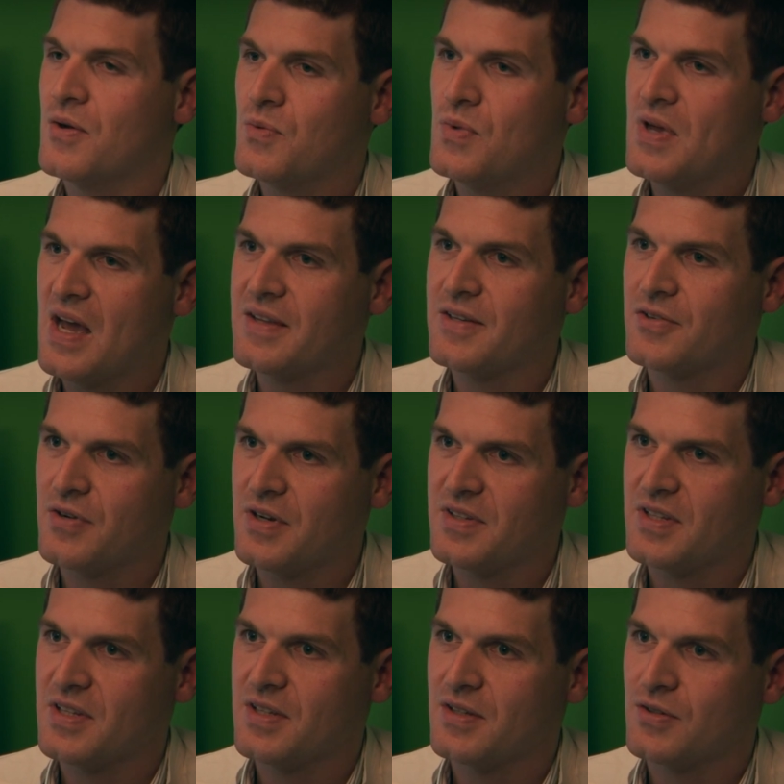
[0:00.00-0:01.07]
We had
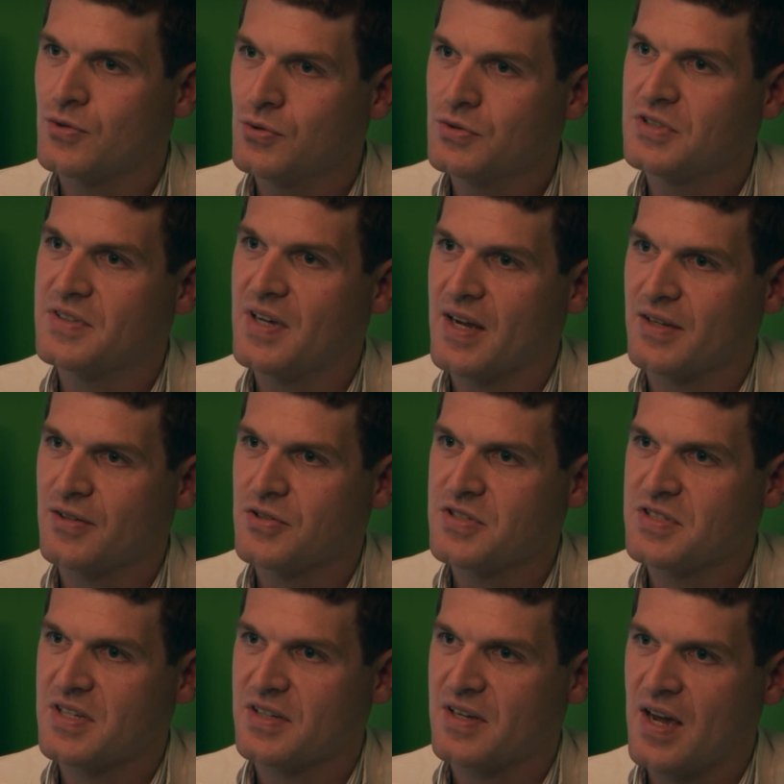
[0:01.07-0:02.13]
already good
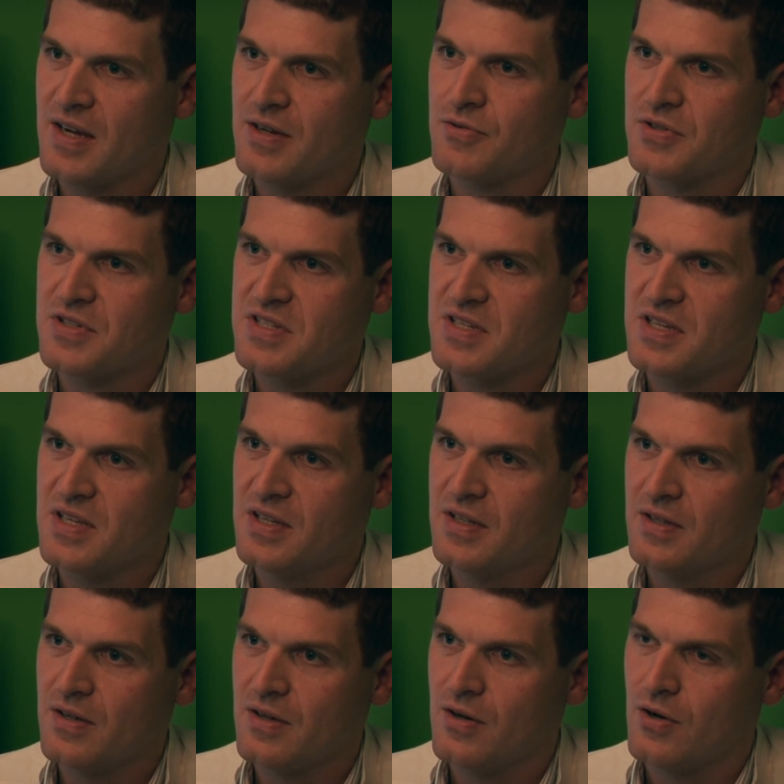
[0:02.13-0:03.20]
diagnostic accuracy
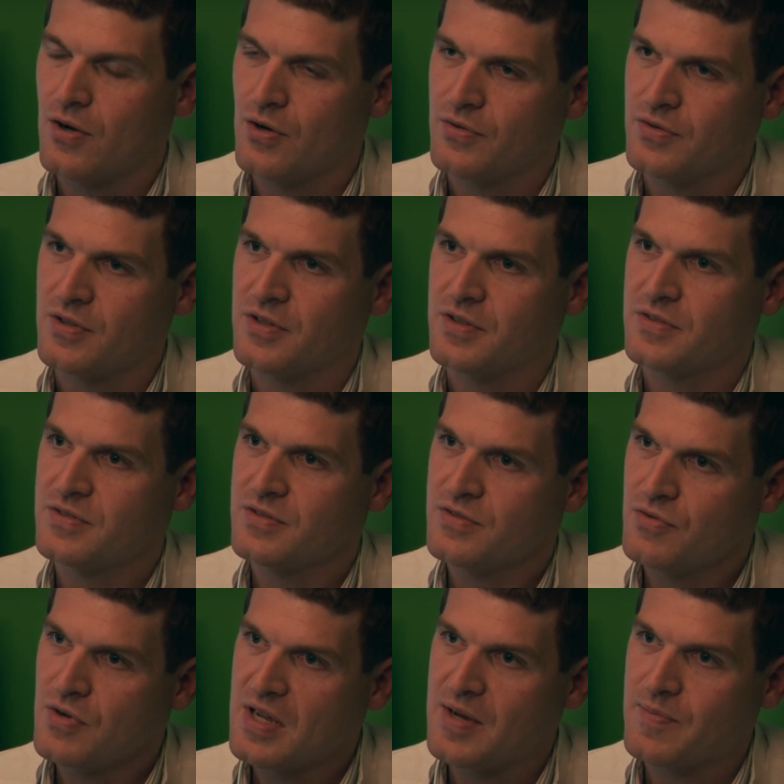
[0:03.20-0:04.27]
on the
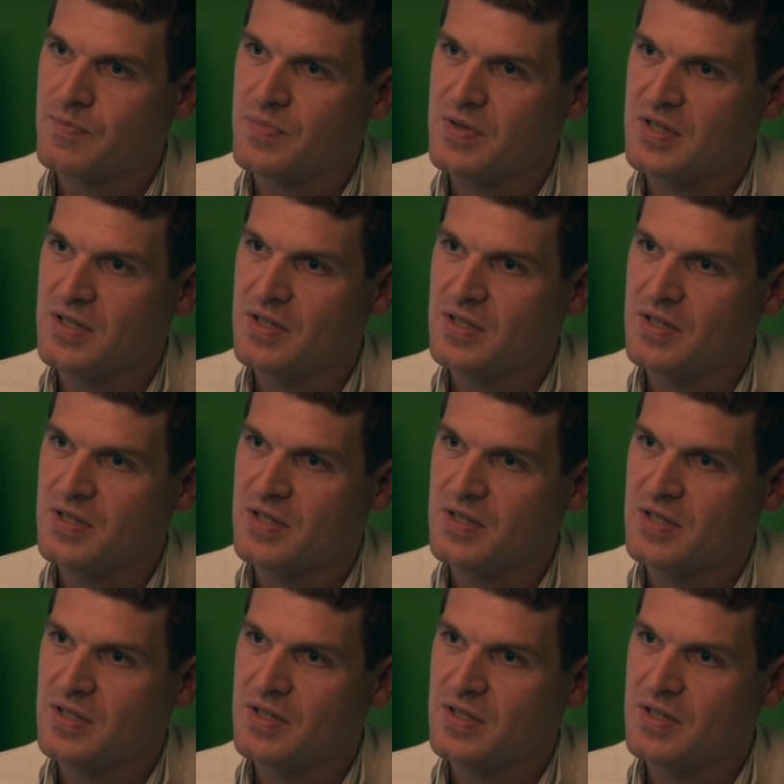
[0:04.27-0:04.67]
3MP